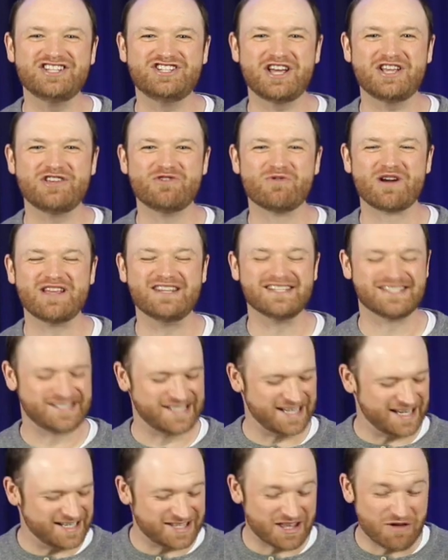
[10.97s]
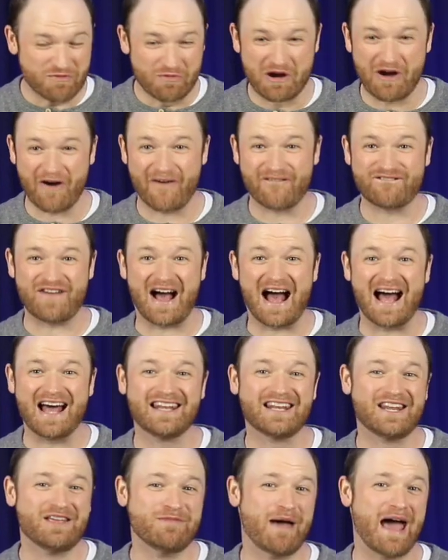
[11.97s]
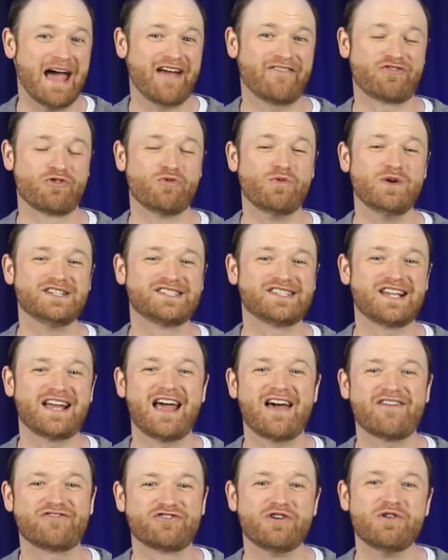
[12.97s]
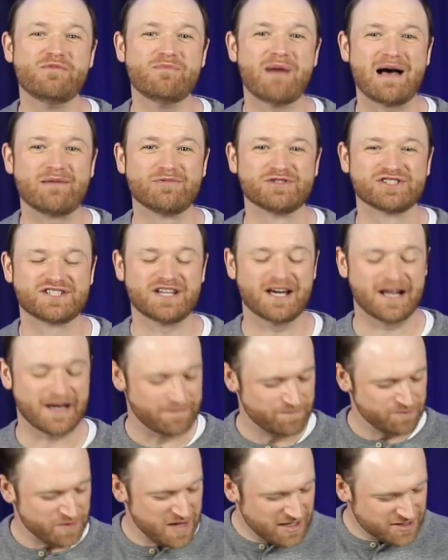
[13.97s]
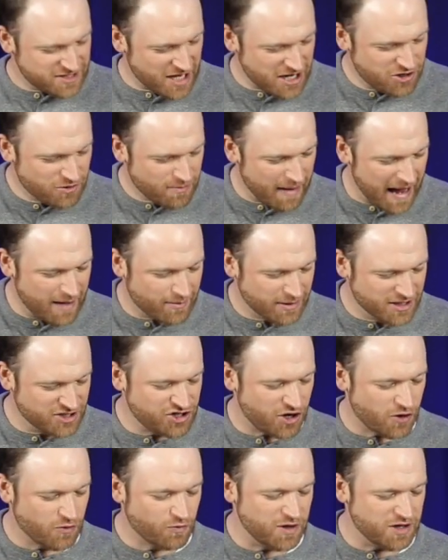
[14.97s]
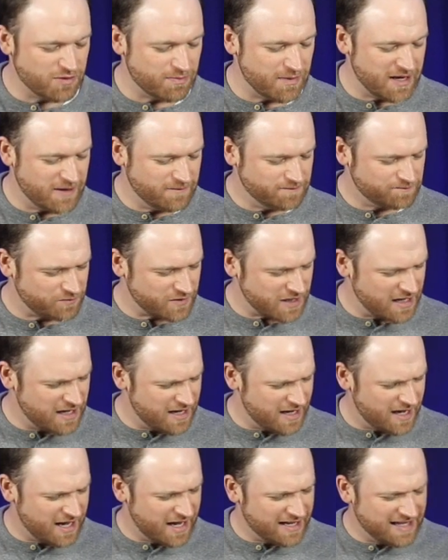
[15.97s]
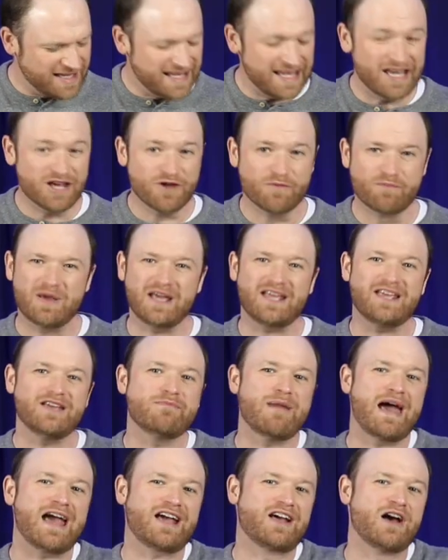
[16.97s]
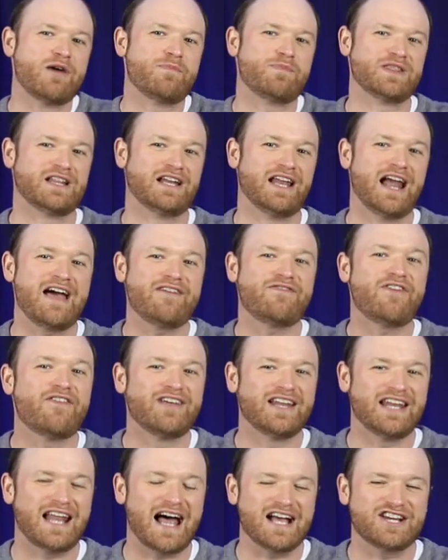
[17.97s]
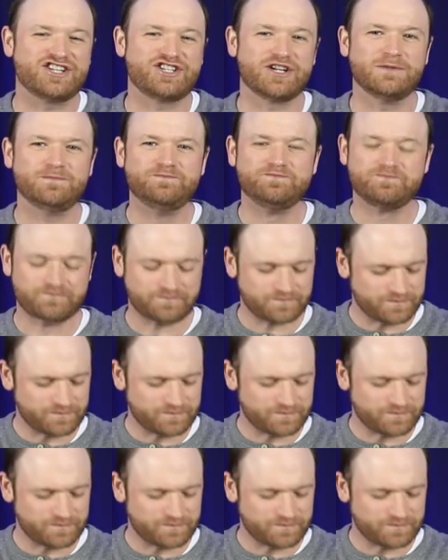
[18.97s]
January the 6th, and we are finally back for Wednesday afternoon Bible study. Take your Bible and turn with me again, picking back up in the life of Elisha.